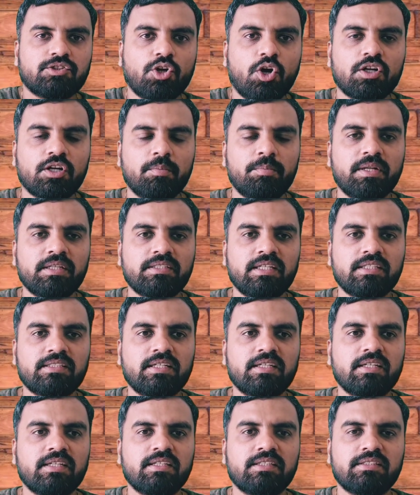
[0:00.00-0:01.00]
The stock
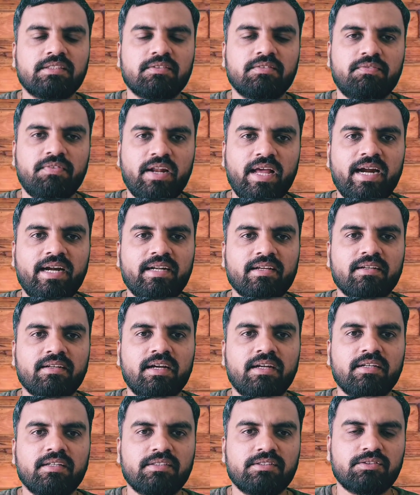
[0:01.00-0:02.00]
appreciation is flat